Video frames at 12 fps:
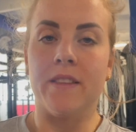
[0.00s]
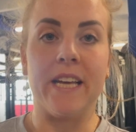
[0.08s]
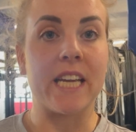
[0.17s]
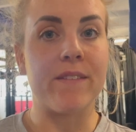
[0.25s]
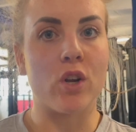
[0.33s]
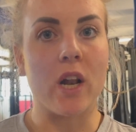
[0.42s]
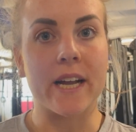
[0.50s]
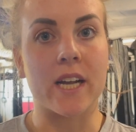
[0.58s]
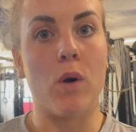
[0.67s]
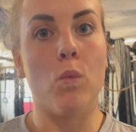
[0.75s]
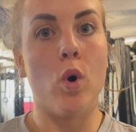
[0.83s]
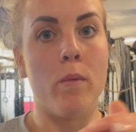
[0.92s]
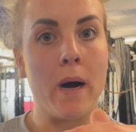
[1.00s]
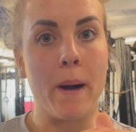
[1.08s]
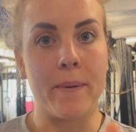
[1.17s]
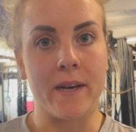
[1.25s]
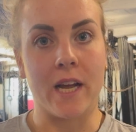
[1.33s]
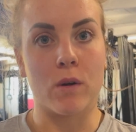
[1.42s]
they give you like a
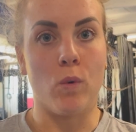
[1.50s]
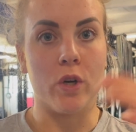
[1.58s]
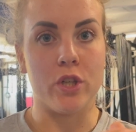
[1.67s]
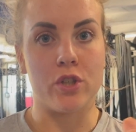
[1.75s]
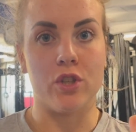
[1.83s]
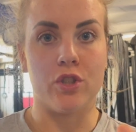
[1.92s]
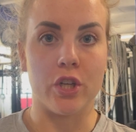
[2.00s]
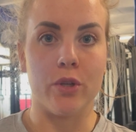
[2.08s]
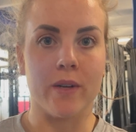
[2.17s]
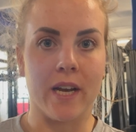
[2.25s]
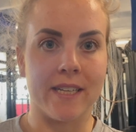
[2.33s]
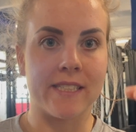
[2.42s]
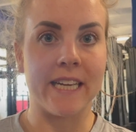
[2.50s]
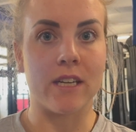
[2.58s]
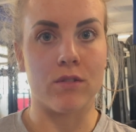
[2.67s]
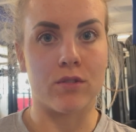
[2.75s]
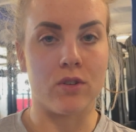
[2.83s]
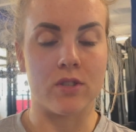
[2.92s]
warm-up and like what you should do and like take
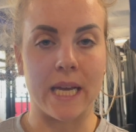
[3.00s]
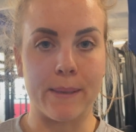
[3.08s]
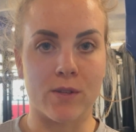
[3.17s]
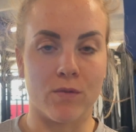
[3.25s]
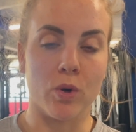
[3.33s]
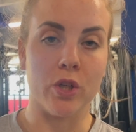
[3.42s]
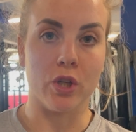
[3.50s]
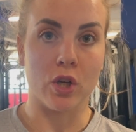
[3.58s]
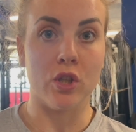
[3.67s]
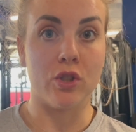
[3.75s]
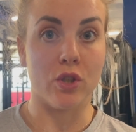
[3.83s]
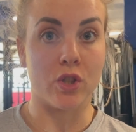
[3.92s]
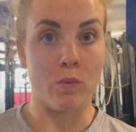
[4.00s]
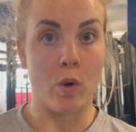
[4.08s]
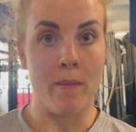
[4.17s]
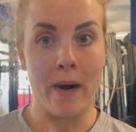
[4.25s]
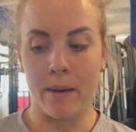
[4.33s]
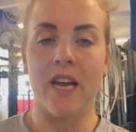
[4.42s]
you through steps of what you could do to
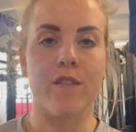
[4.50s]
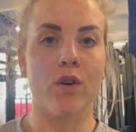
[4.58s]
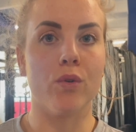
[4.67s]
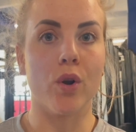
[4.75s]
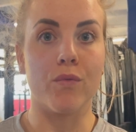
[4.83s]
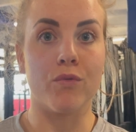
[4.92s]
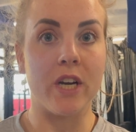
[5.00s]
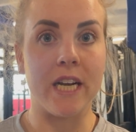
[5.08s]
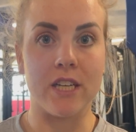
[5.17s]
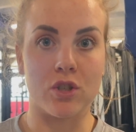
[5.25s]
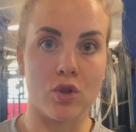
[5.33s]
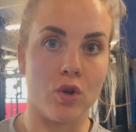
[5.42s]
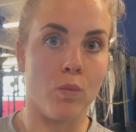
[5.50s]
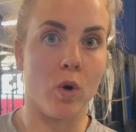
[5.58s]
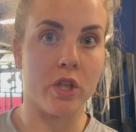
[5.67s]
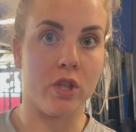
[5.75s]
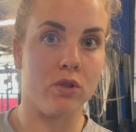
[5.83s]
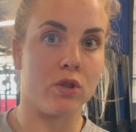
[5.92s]
warm up. If you're not really sure
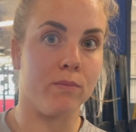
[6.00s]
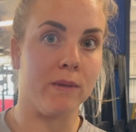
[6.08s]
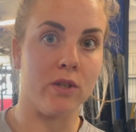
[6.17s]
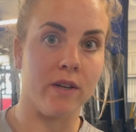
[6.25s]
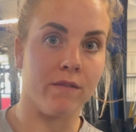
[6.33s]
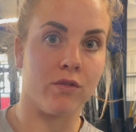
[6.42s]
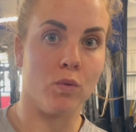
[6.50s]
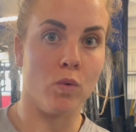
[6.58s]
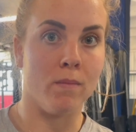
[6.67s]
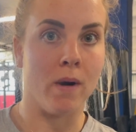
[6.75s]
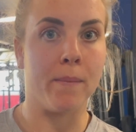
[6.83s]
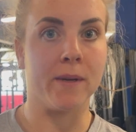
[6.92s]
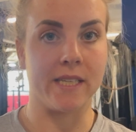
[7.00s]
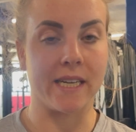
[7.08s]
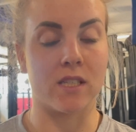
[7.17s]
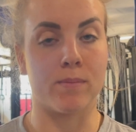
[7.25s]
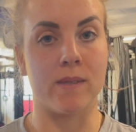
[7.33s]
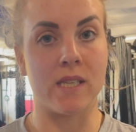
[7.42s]
what you should be doing for a warm-up, as like
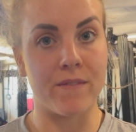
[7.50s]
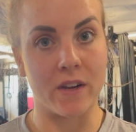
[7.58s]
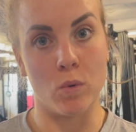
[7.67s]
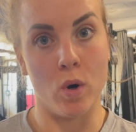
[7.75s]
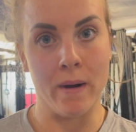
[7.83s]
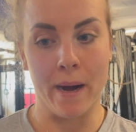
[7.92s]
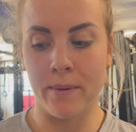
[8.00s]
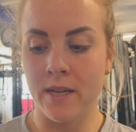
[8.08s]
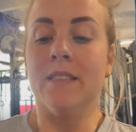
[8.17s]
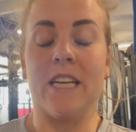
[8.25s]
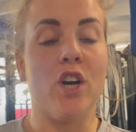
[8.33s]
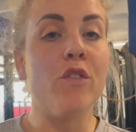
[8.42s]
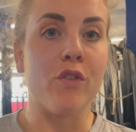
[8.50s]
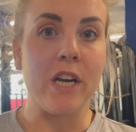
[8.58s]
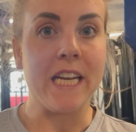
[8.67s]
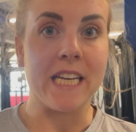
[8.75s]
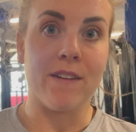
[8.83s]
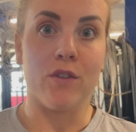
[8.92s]
a specific warm-up, they don't
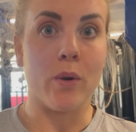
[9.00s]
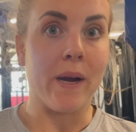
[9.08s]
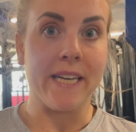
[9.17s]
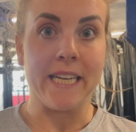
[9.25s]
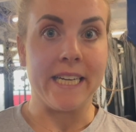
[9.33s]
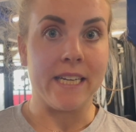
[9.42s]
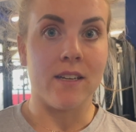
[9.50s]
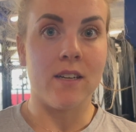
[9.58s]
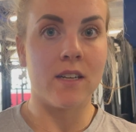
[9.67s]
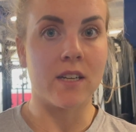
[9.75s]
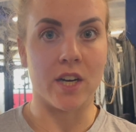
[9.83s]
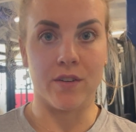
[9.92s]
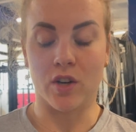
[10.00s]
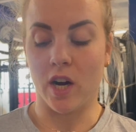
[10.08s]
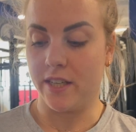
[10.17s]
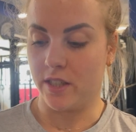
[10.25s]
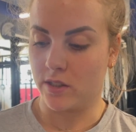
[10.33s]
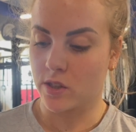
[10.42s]
really give you any kind of
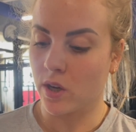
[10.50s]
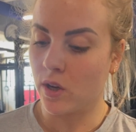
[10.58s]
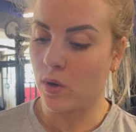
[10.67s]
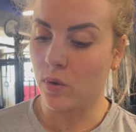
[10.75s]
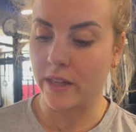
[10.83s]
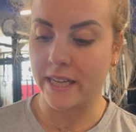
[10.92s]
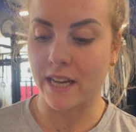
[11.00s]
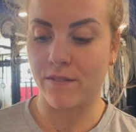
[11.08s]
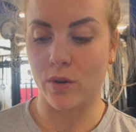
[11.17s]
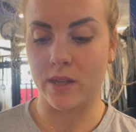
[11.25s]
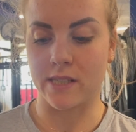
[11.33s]
guidance. All they give you is